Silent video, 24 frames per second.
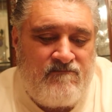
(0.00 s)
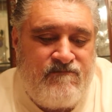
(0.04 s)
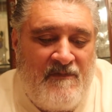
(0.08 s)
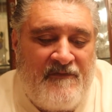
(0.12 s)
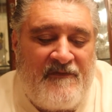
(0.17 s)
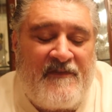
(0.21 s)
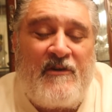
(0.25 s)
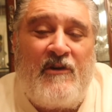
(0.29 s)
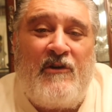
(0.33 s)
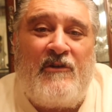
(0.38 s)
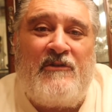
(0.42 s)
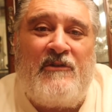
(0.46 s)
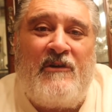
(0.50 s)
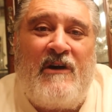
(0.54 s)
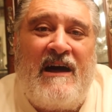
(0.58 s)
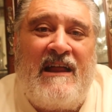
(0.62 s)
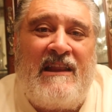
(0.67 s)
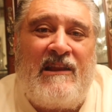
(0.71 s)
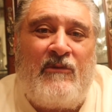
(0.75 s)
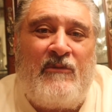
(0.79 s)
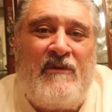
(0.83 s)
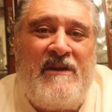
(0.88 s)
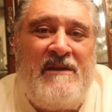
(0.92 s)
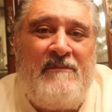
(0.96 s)
if you're going to a
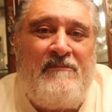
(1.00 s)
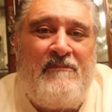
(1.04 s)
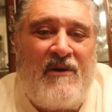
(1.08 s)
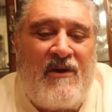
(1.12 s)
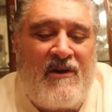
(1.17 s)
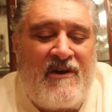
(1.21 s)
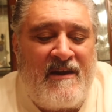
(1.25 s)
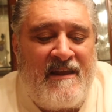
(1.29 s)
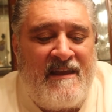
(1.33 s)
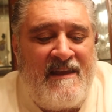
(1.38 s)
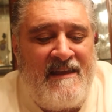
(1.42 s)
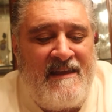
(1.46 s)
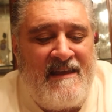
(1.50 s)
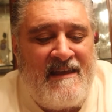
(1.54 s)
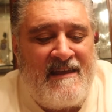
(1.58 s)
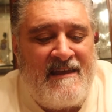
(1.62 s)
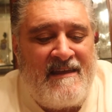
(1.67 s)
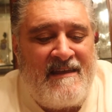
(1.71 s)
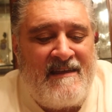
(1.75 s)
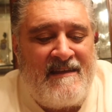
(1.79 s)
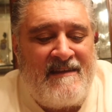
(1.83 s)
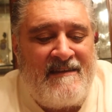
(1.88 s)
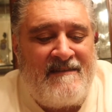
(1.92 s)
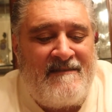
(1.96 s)
Halloween party,
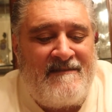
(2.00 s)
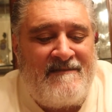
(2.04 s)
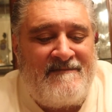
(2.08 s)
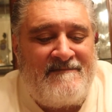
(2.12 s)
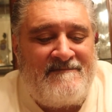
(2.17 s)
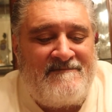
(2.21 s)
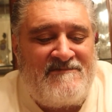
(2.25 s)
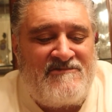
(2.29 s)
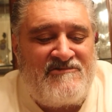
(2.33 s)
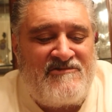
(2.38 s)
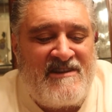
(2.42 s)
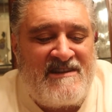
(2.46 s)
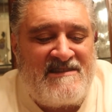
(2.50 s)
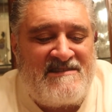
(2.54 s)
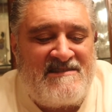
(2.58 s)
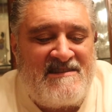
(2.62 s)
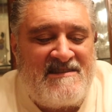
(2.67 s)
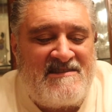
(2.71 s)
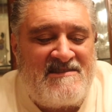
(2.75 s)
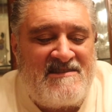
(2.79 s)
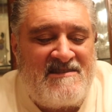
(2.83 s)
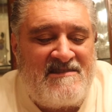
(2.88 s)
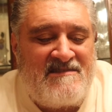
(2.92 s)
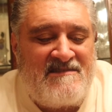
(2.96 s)
uh, dressed
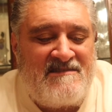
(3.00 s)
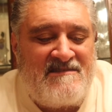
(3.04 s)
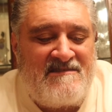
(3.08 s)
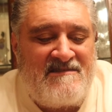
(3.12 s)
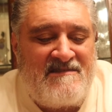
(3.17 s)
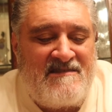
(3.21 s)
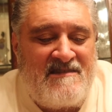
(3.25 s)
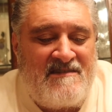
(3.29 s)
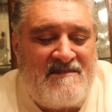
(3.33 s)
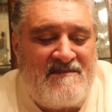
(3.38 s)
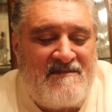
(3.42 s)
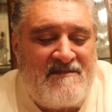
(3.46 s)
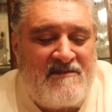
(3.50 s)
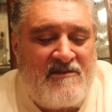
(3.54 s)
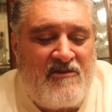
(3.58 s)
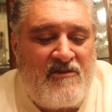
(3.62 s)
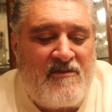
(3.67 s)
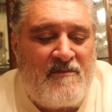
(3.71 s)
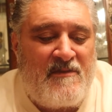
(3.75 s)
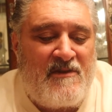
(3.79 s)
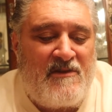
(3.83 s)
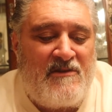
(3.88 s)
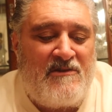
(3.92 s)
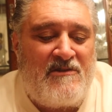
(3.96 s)
as a, a
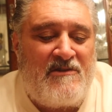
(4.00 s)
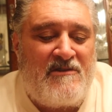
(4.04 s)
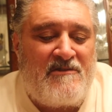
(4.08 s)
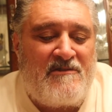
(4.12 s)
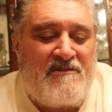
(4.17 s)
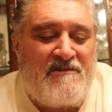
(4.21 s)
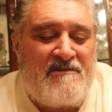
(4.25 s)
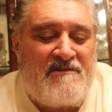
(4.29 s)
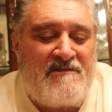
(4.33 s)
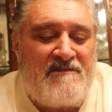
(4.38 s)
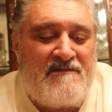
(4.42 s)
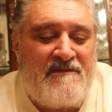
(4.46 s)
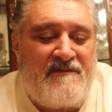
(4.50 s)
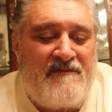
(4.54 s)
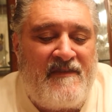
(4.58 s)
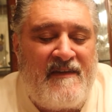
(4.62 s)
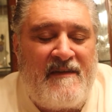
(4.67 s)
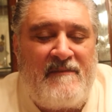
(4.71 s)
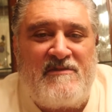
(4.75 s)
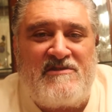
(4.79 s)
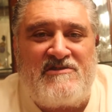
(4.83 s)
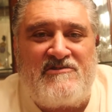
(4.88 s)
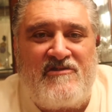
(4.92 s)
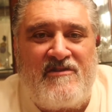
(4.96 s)
criminal or a
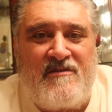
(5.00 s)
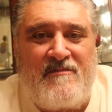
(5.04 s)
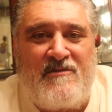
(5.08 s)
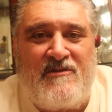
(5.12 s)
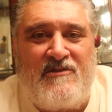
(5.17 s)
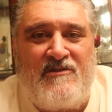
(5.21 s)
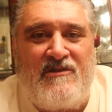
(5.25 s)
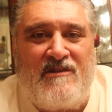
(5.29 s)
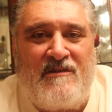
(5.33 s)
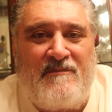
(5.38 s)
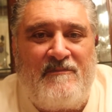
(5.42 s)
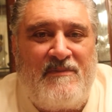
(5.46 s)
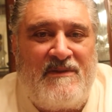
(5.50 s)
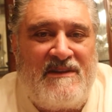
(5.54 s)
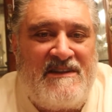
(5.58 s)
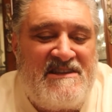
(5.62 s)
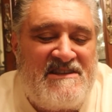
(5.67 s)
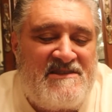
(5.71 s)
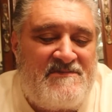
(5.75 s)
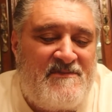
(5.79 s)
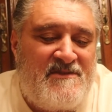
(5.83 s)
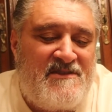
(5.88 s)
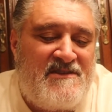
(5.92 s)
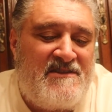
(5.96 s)
famous criminal, a
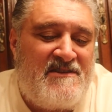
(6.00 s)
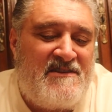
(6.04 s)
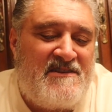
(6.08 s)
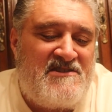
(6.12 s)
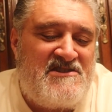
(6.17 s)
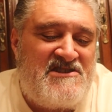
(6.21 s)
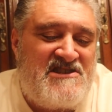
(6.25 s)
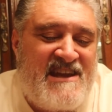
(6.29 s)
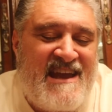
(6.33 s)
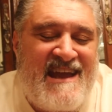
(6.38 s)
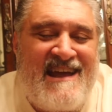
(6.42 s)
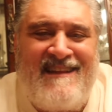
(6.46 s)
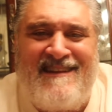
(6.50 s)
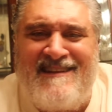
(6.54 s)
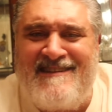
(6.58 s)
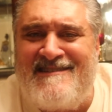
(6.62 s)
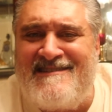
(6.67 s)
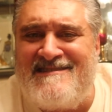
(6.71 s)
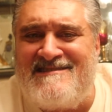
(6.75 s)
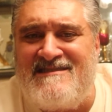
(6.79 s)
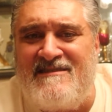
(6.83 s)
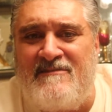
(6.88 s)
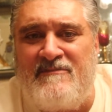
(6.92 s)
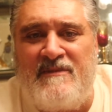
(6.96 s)
policeman, a jailer
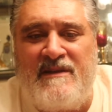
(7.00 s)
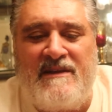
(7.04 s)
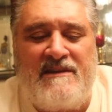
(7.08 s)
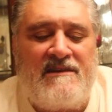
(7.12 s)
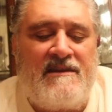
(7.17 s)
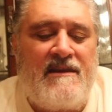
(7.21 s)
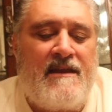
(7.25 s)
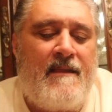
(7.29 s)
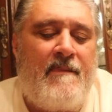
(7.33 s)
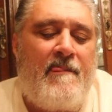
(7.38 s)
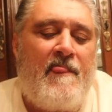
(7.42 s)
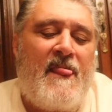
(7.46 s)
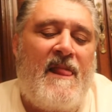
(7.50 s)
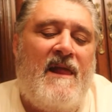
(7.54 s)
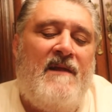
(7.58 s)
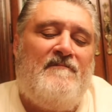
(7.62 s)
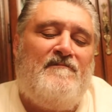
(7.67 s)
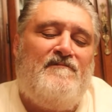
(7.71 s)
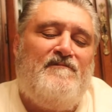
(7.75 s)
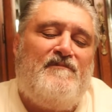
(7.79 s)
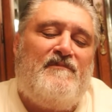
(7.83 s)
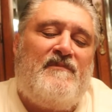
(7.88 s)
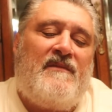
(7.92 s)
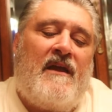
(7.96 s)
or something like that,
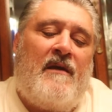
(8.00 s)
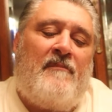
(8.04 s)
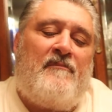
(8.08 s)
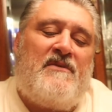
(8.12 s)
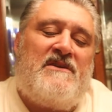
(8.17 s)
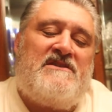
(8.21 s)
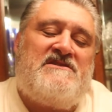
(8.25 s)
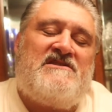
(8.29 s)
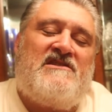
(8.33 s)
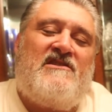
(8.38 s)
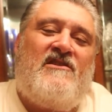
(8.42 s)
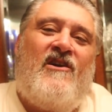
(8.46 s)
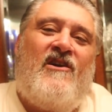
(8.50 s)
a prison